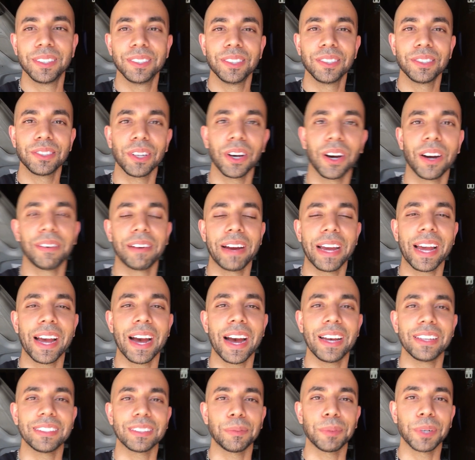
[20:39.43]
So all right
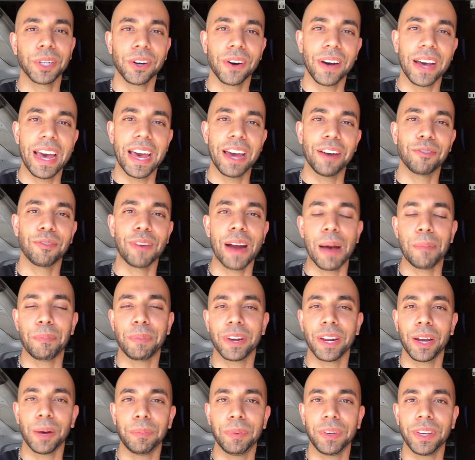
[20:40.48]
guys, I'm gonna go ahead and wrap
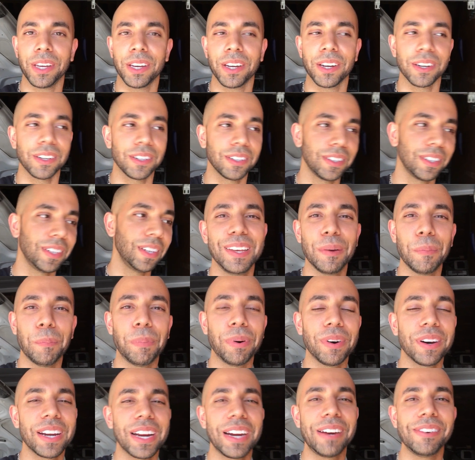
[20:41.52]
it up here,
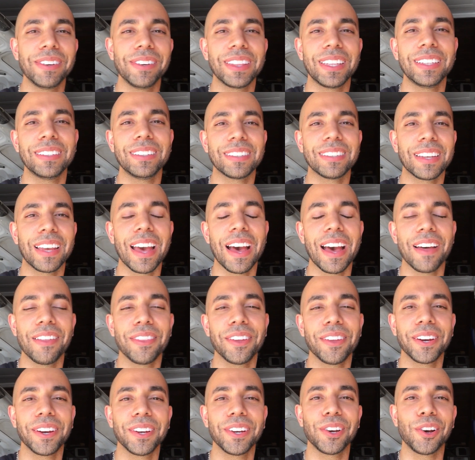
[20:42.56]
put everything
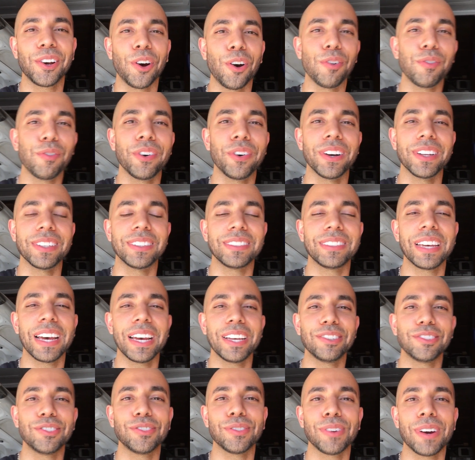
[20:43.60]
together, go for a
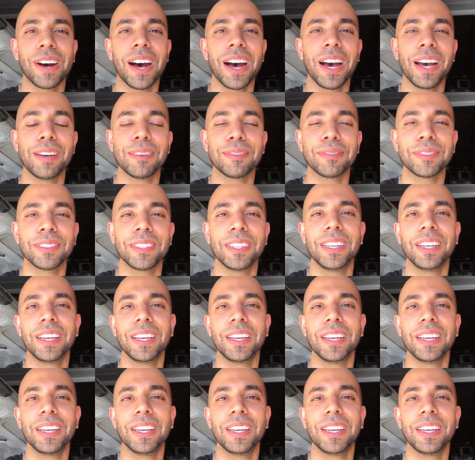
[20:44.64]
test drive.